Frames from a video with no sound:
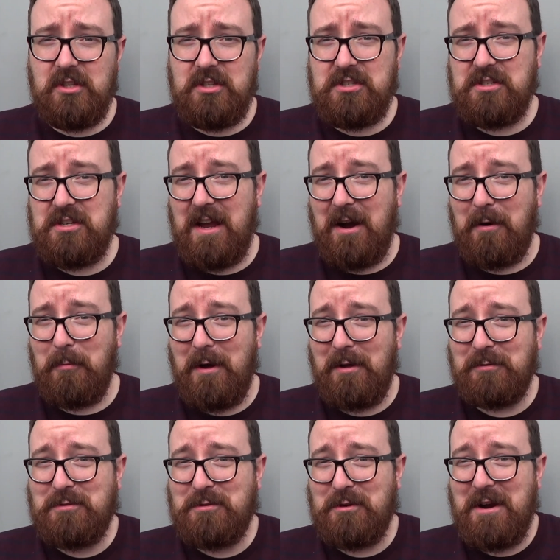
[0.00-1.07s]
See how
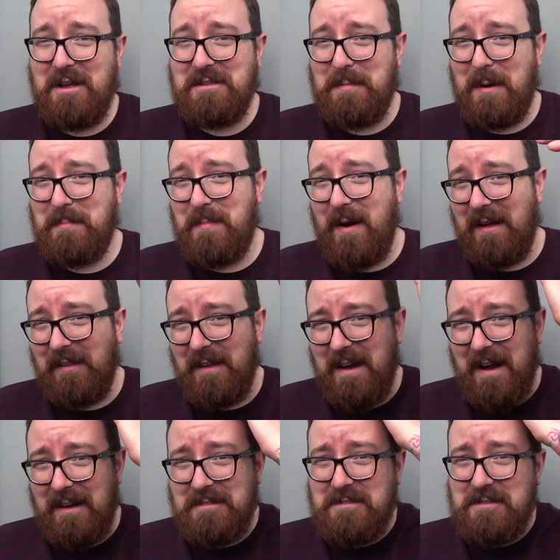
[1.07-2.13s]
well trained my palate
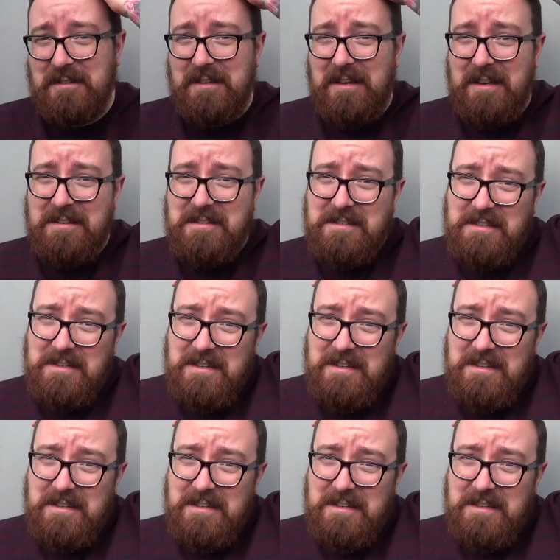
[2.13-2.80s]
actually is.